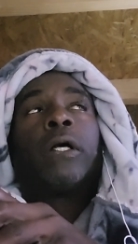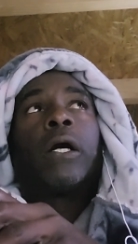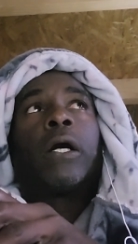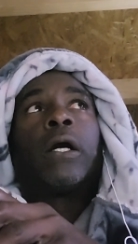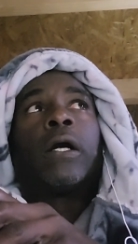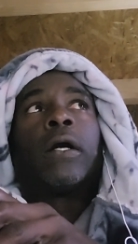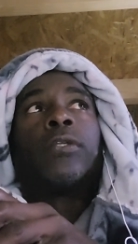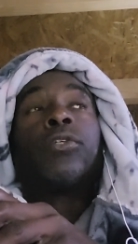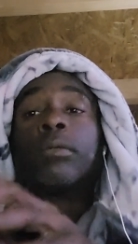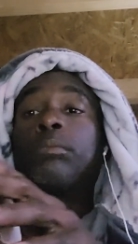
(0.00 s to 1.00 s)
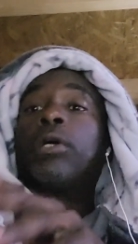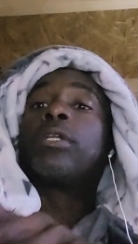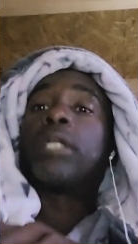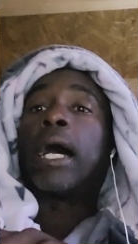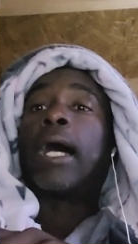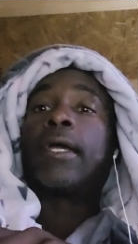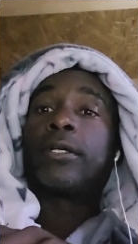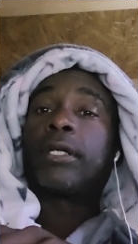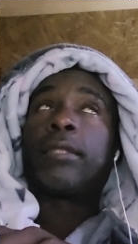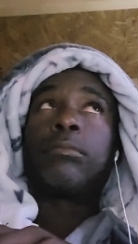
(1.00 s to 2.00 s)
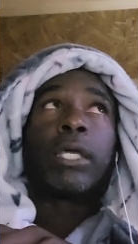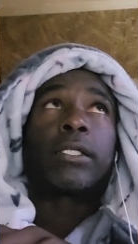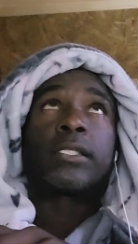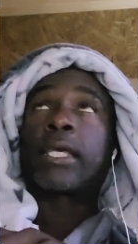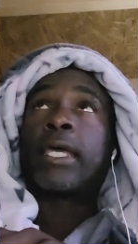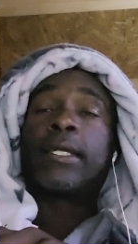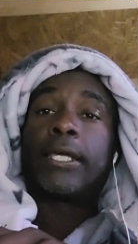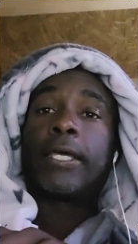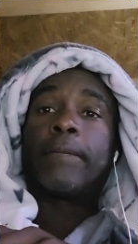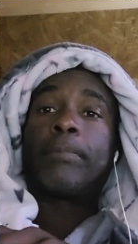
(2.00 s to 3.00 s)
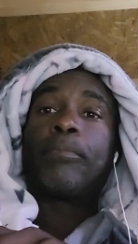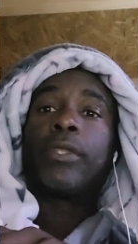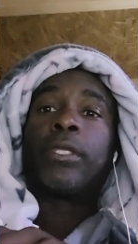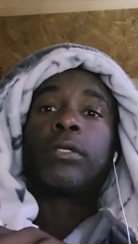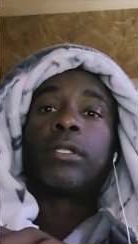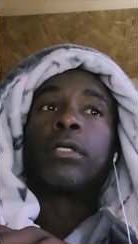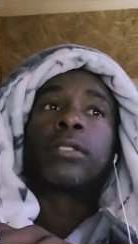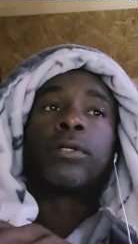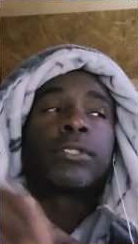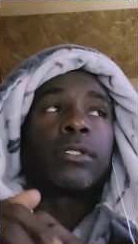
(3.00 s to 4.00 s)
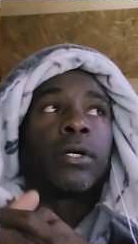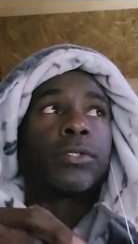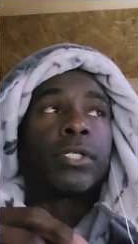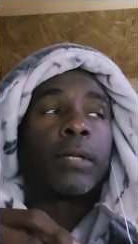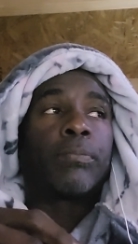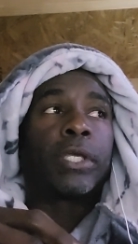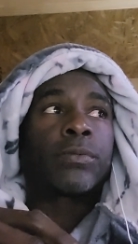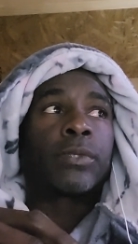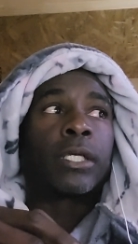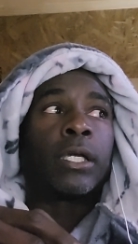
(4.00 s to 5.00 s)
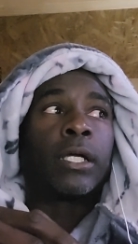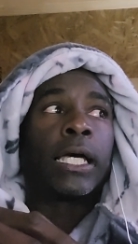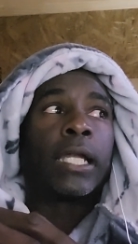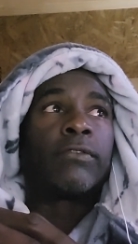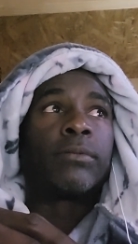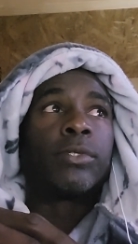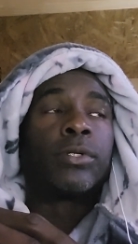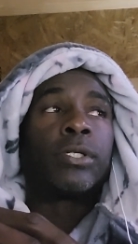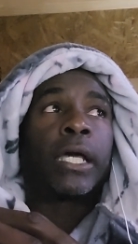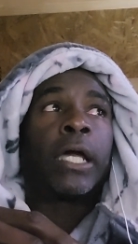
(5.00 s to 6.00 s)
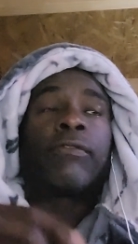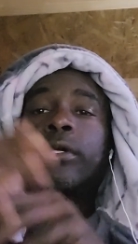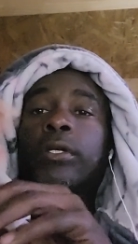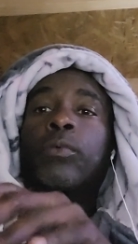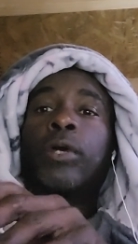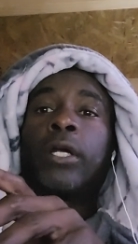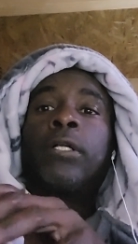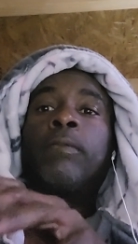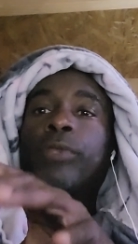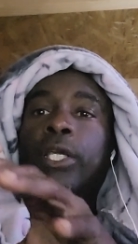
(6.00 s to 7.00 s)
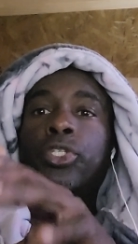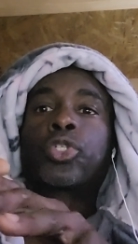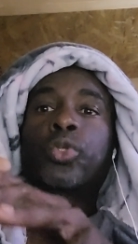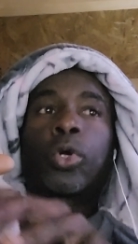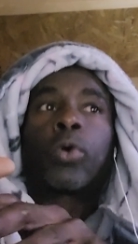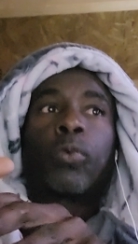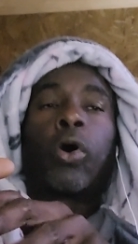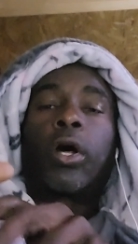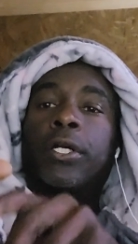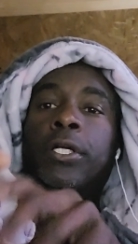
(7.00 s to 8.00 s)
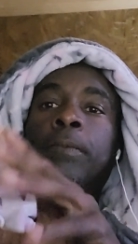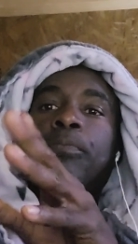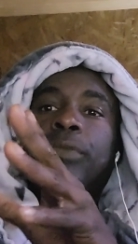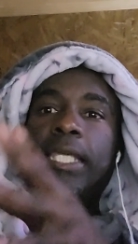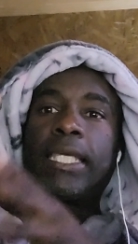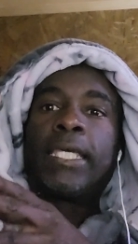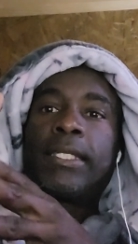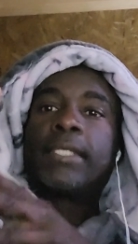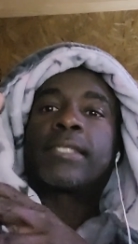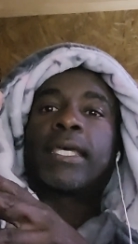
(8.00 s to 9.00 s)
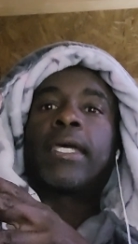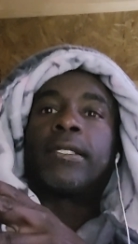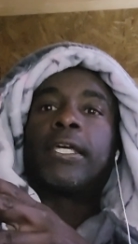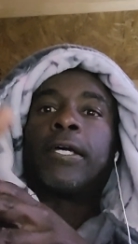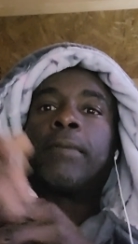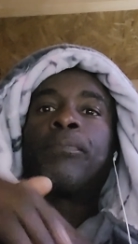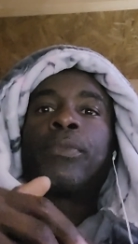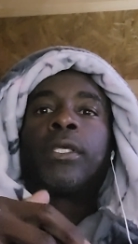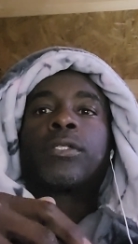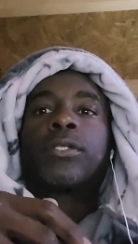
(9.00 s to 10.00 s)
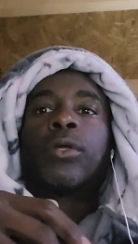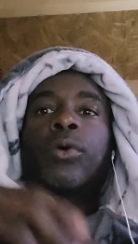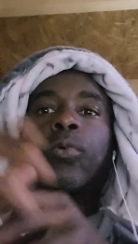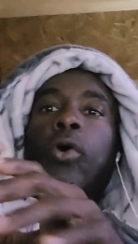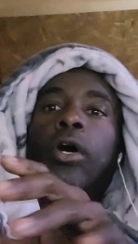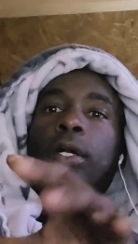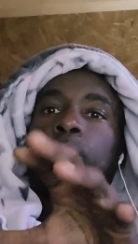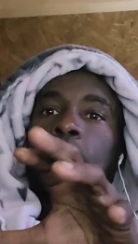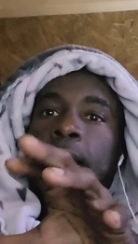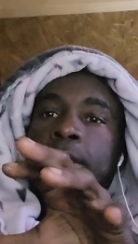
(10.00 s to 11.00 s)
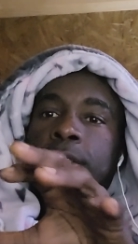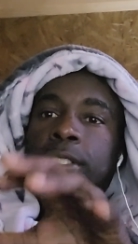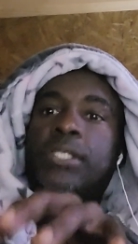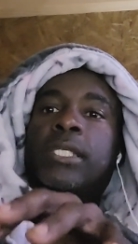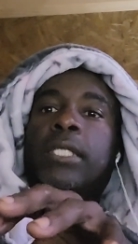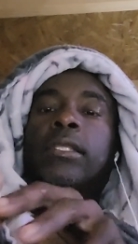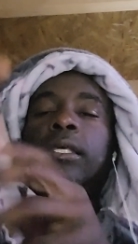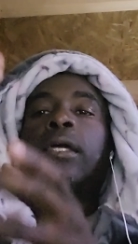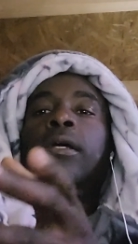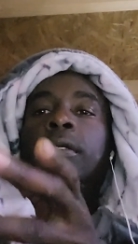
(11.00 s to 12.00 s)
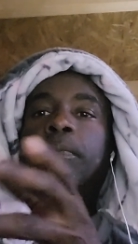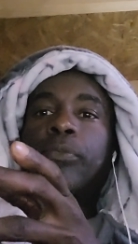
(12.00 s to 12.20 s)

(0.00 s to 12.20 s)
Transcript: You can build it higher and make a sand dam, and you can look those up. That's what a lot of them do it in Africa, where they store water in the sand dam. So the water will actually sit there,